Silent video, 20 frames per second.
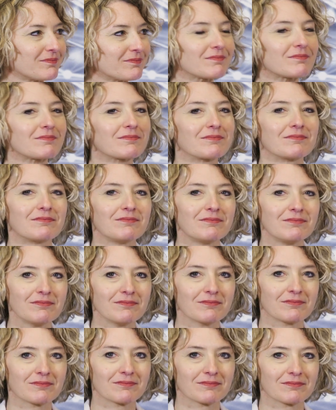
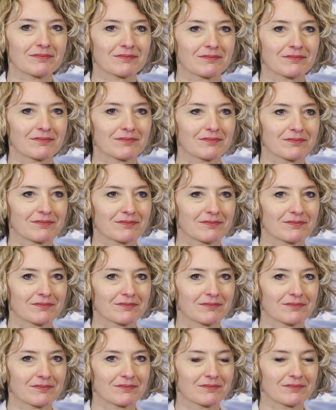
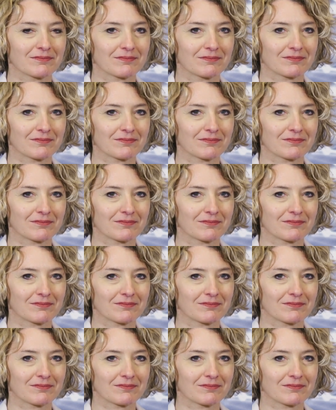The person shown says nothing.